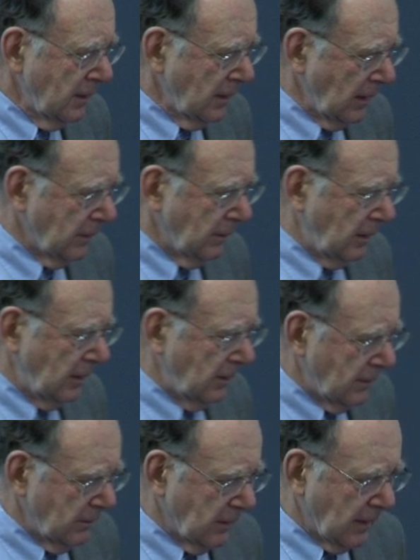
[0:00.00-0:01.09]
And
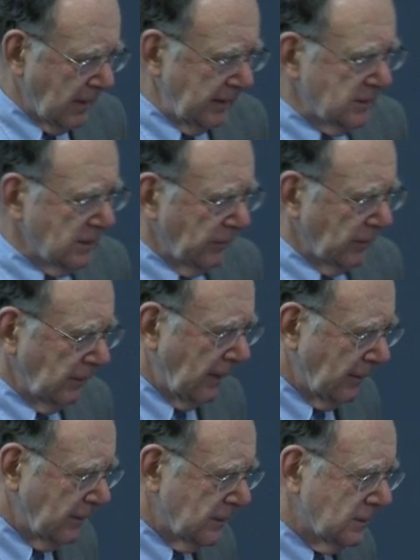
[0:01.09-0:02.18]
the heights of the
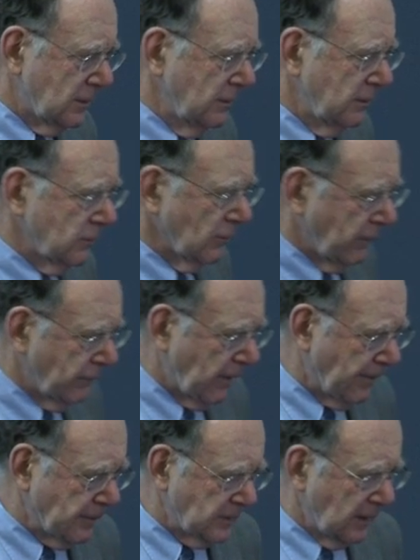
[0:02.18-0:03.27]
letters sort of
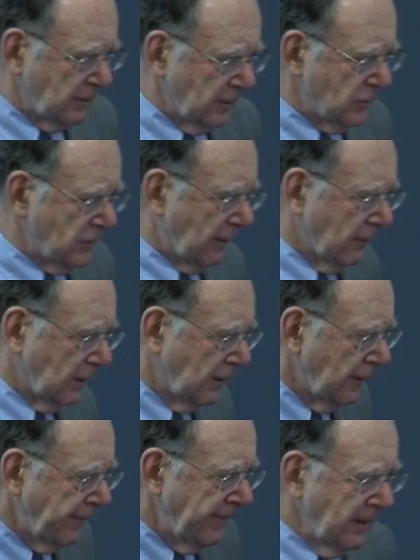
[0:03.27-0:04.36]
represent, in general,
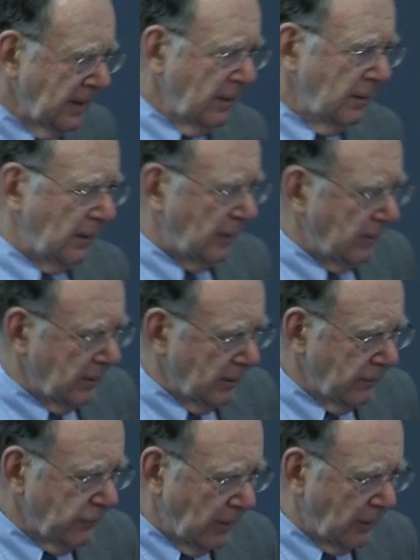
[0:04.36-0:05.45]
the
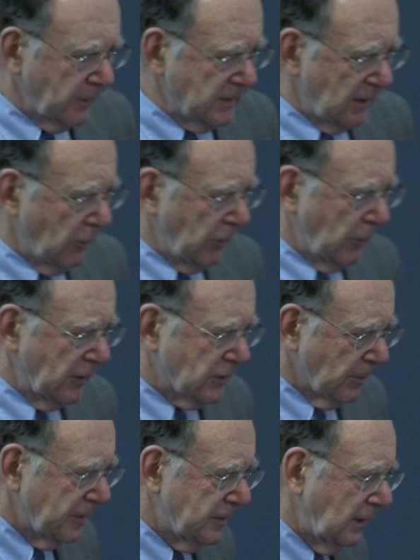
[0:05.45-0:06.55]
frequency with which a
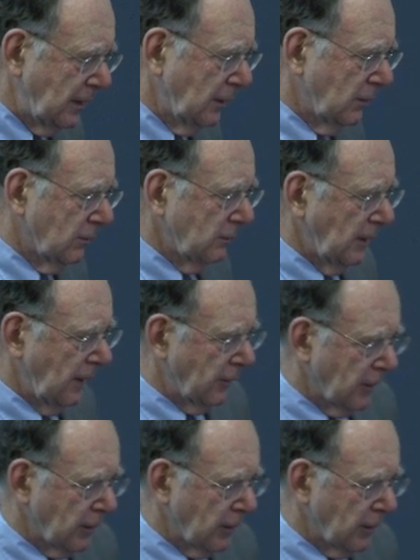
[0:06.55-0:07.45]
particular letter